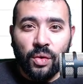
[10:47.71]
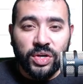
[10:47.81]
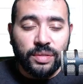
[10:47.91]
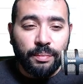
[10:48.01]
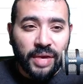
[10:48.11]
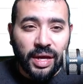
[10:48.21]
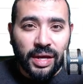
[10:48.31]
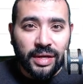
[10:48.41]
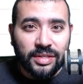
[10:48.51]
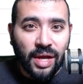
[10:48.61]
which
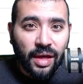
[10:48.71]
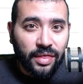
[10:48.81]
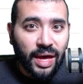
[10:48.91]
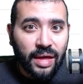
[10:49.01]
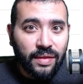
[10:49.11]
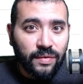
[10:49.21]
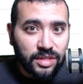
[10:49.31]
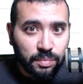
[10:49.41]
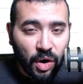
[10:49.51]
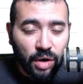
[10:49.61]
means that
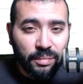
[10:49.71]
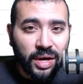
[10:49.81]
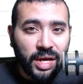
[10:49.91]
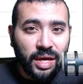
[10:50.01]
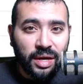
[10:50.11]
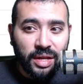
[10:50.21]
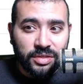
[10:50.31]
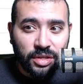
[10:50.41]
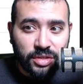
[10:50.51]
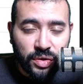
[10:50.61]
smart money and
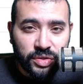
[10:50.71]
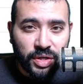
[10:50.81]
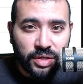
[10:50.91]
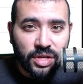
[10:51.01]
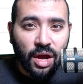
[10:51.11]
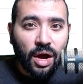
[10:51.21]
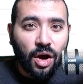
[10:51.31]
institutions